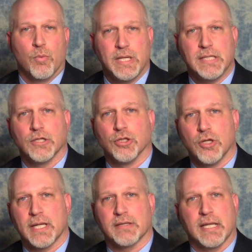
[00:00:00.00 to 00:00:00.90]
We need to
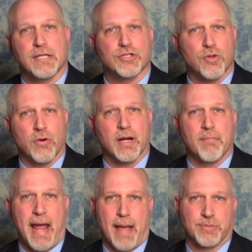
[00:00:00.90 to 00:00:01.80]
look at the historic
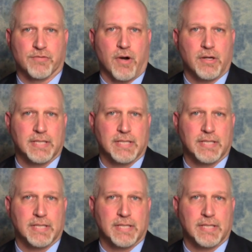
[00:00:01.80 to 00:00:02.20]
maps of our